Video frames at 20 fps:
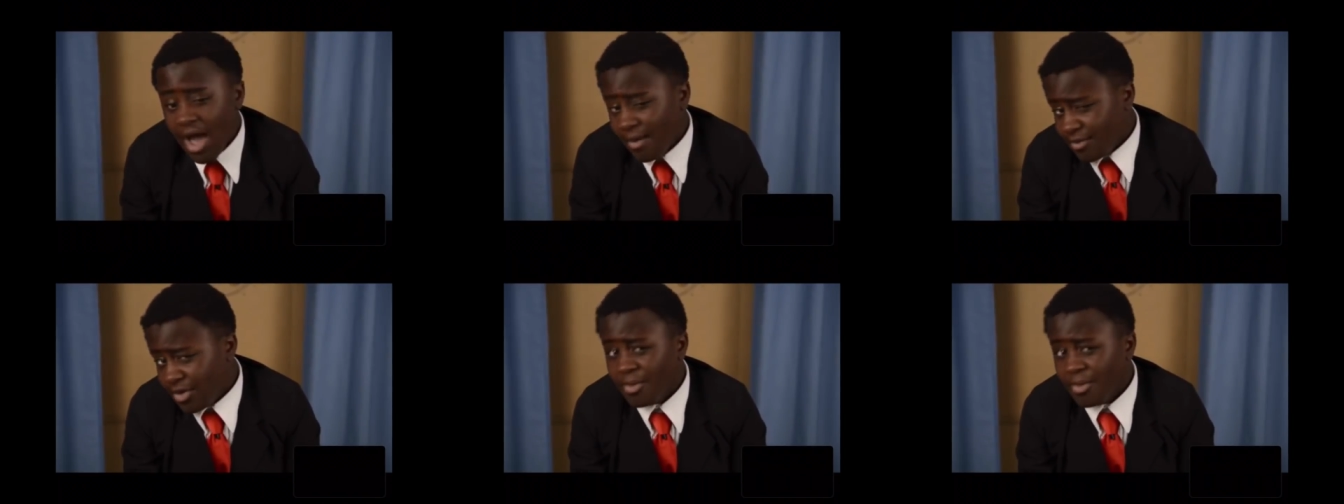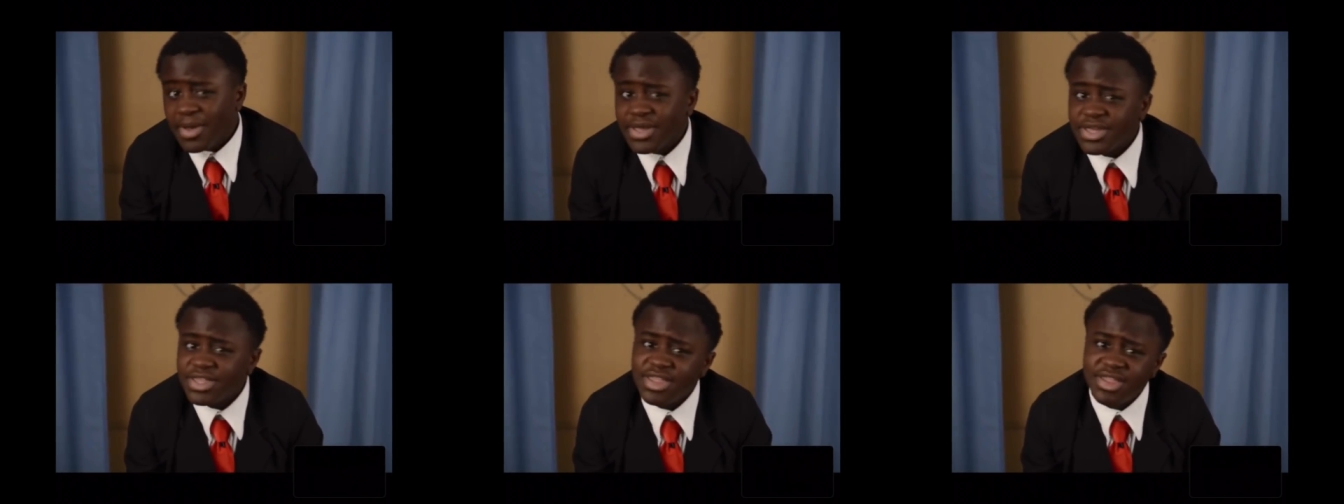I'm gonna
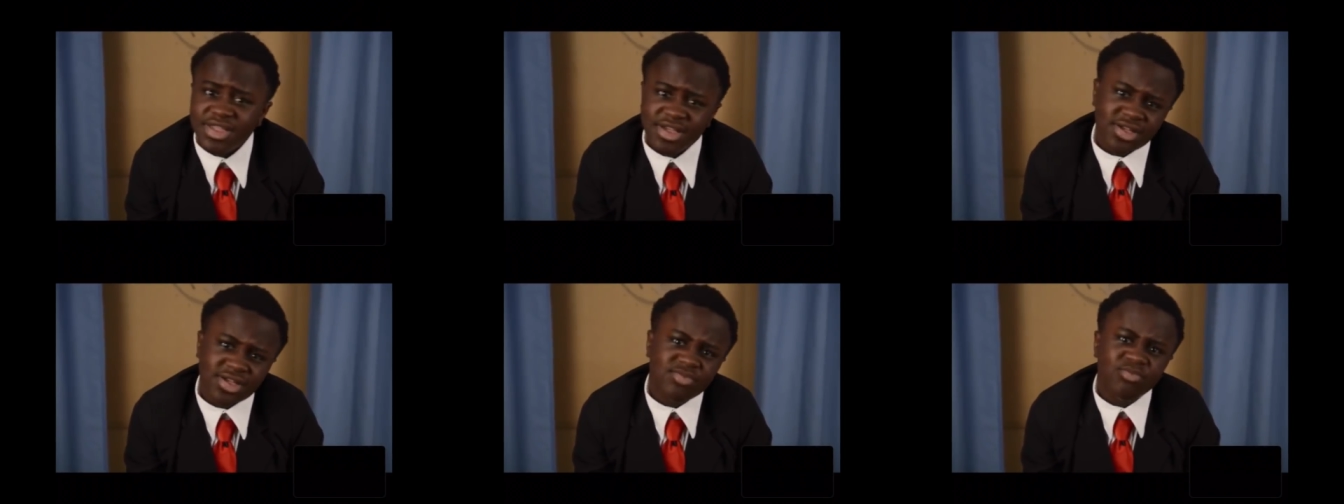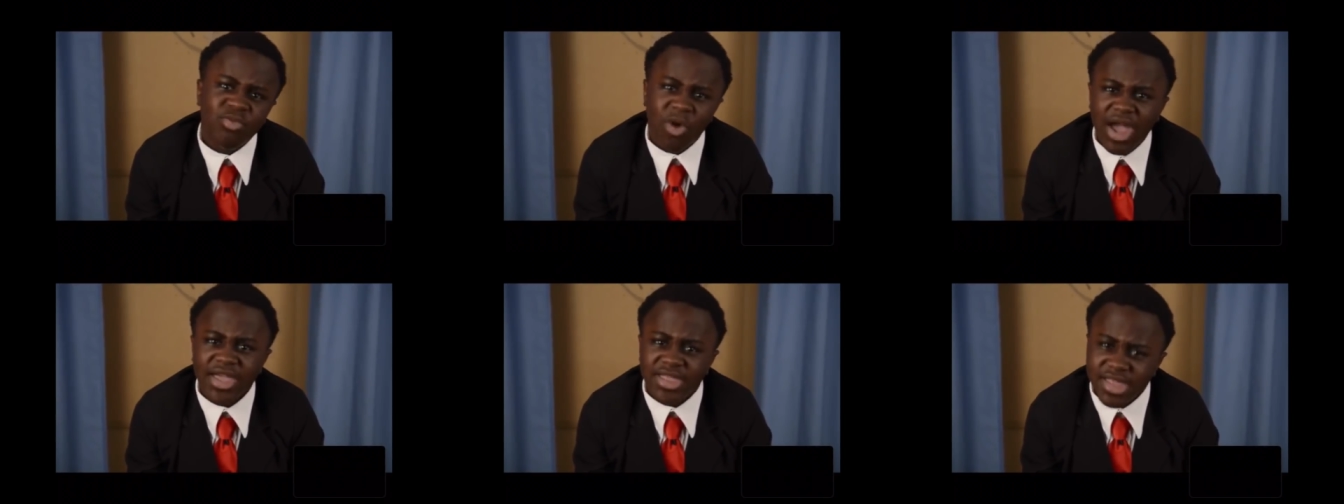make a
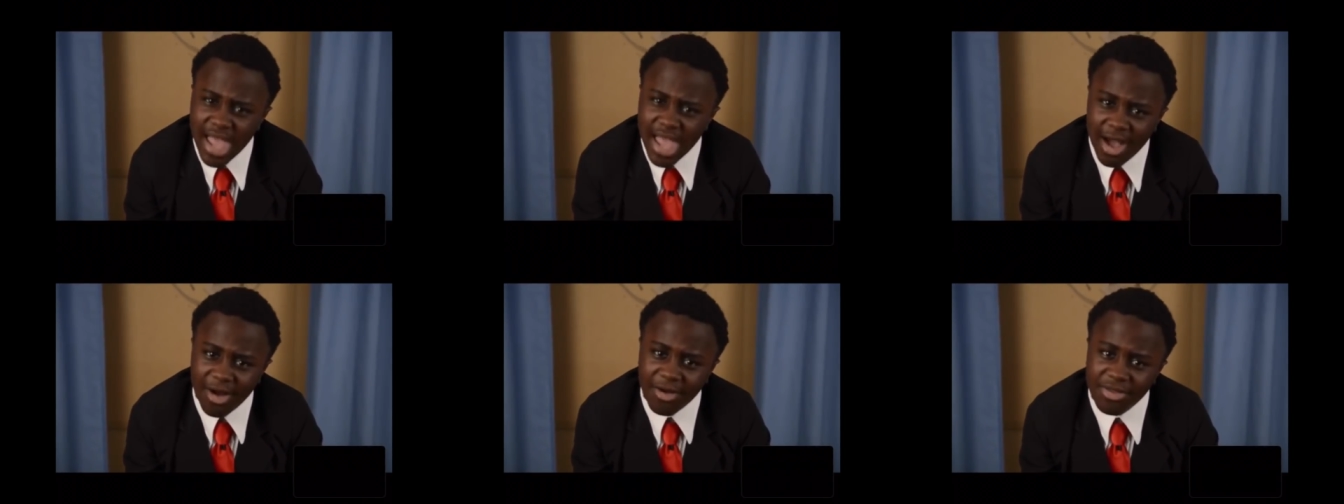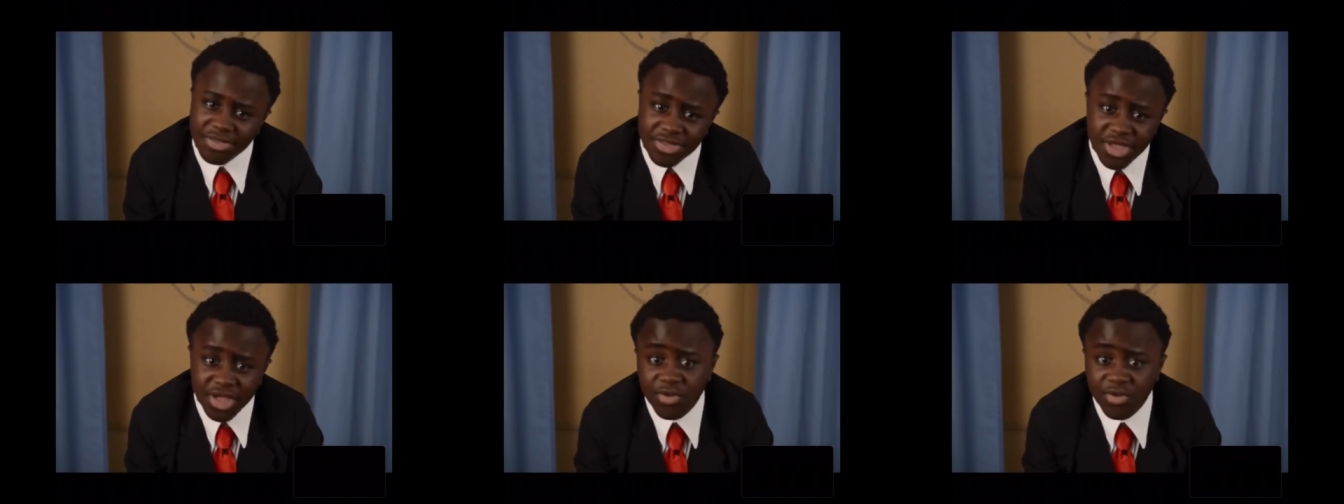decision right now.
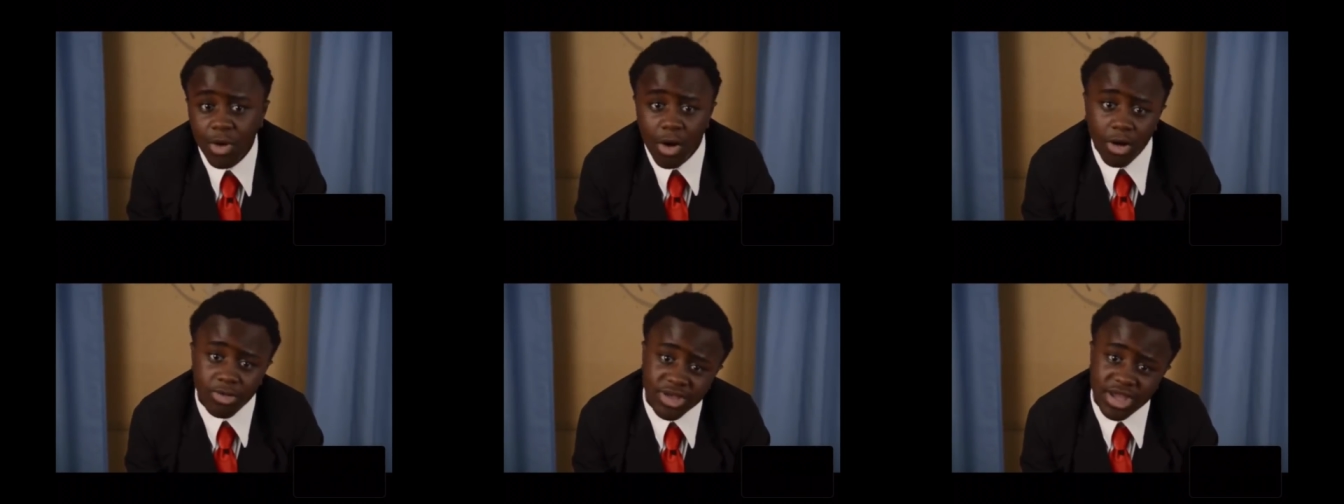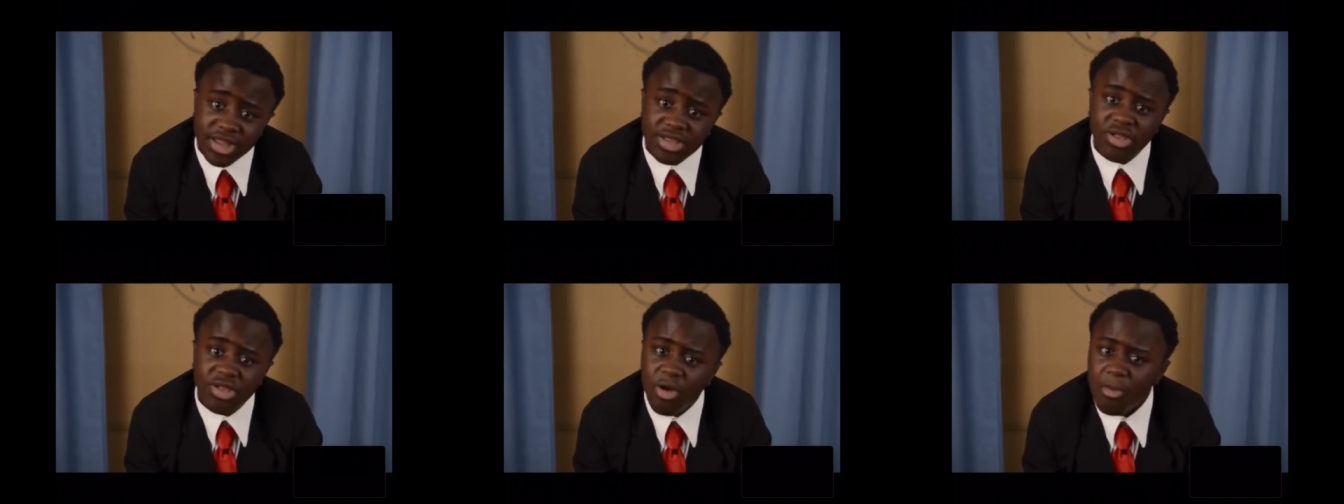This world
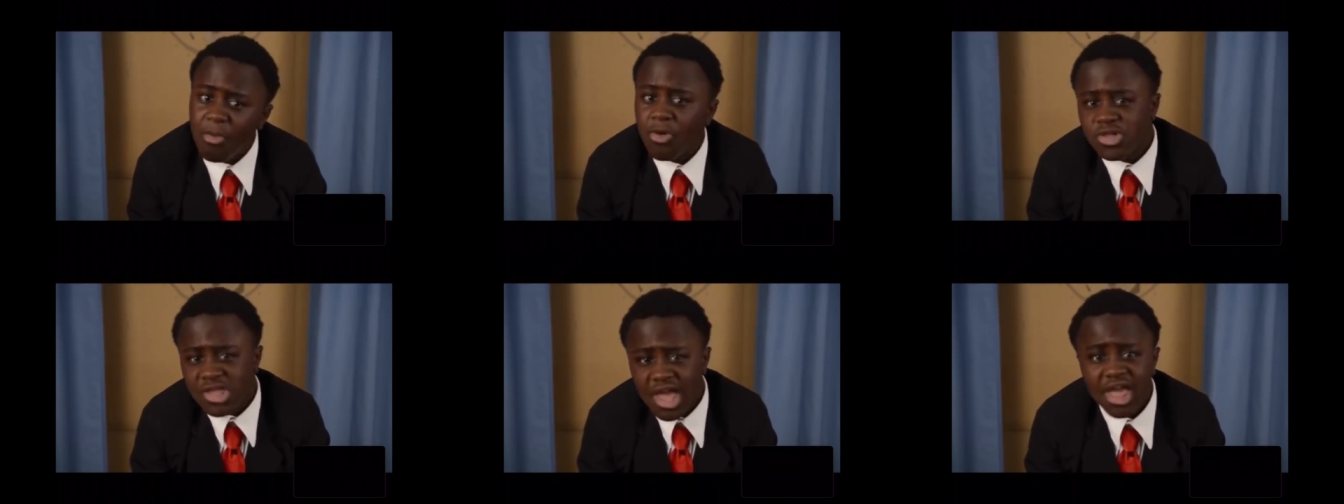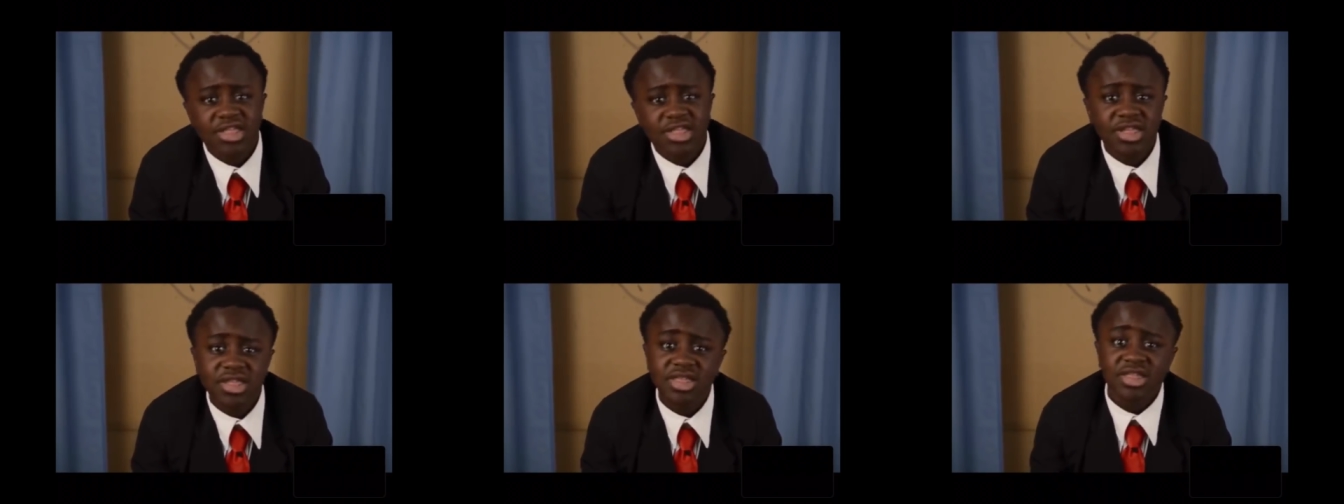needs a little more
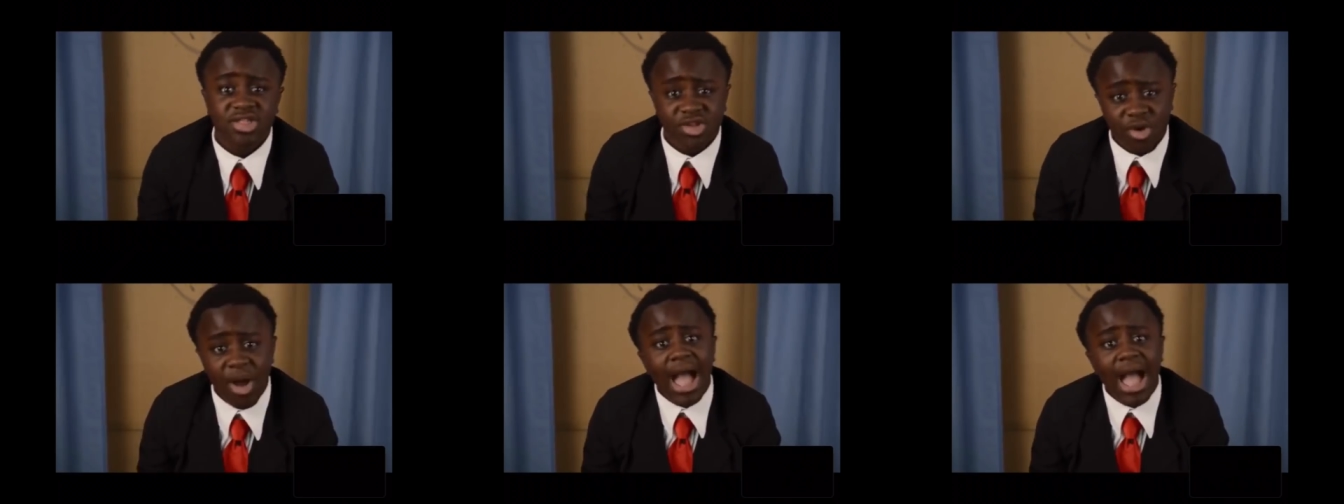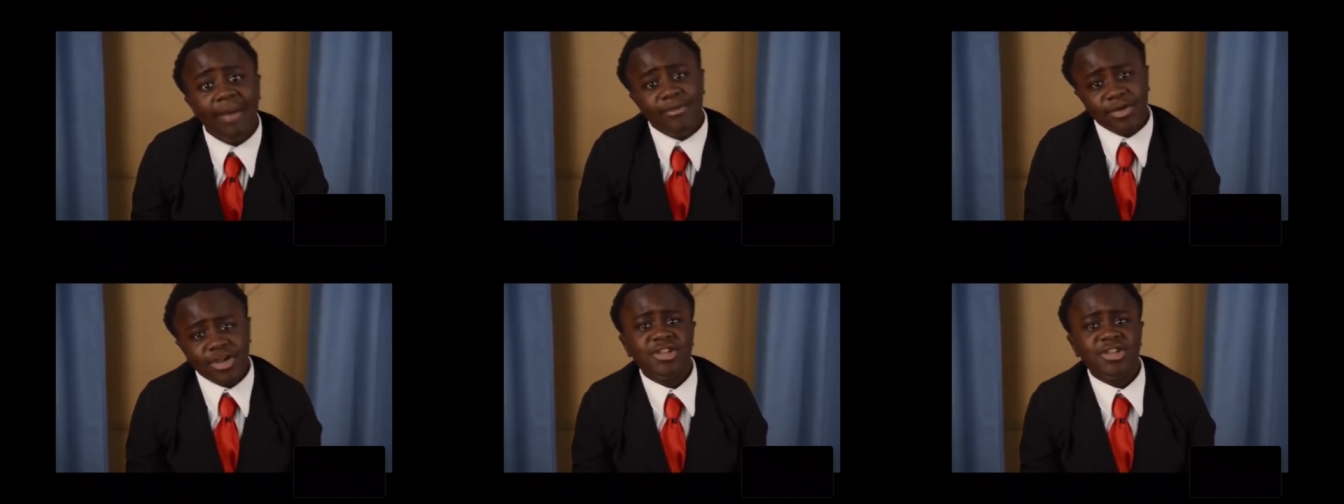dancing, so
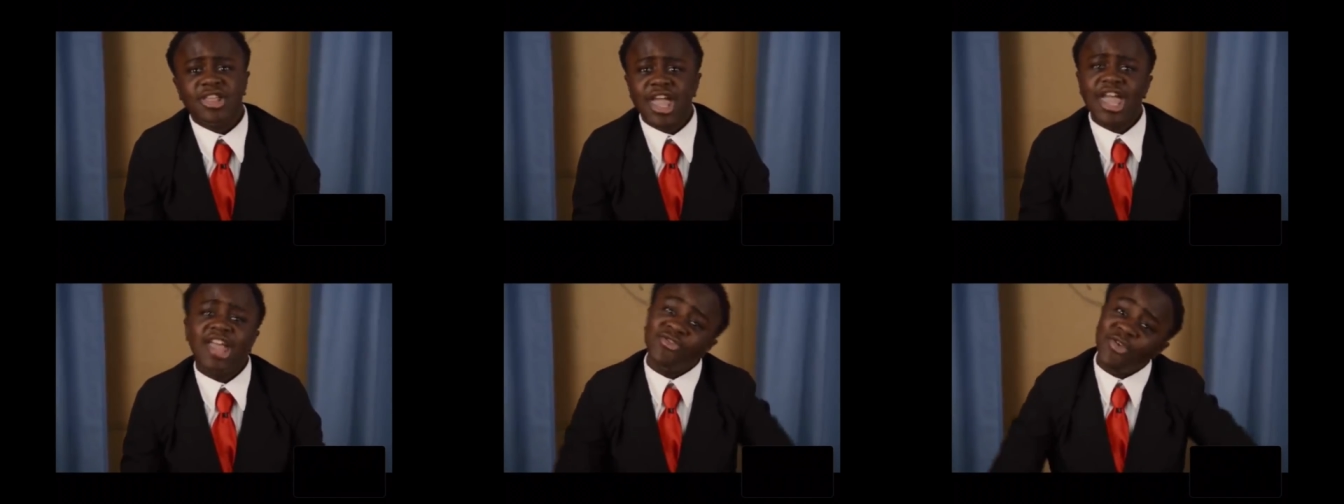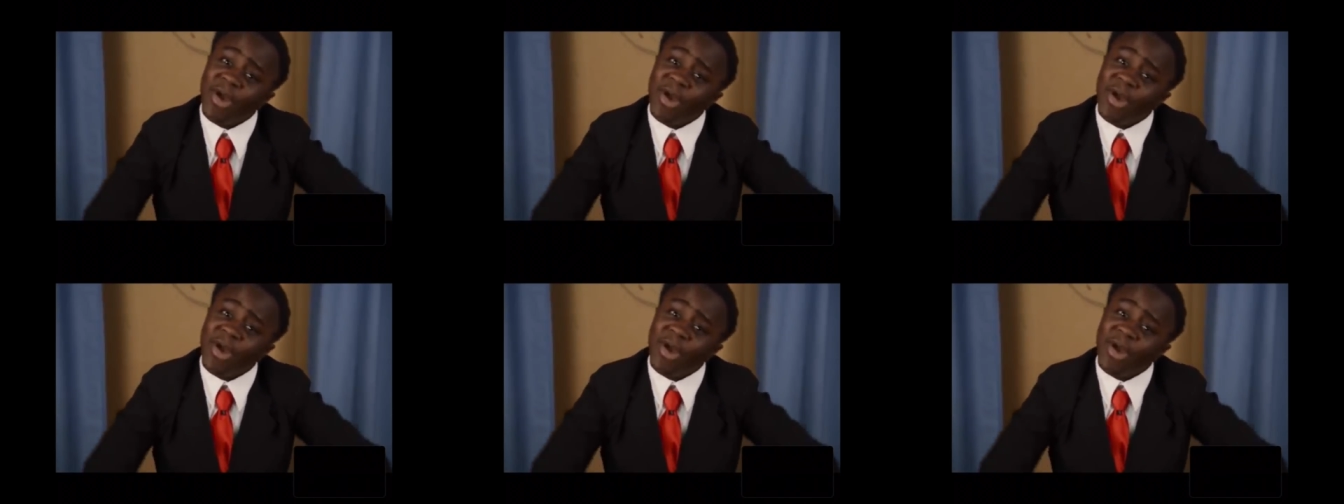I'm gonna dance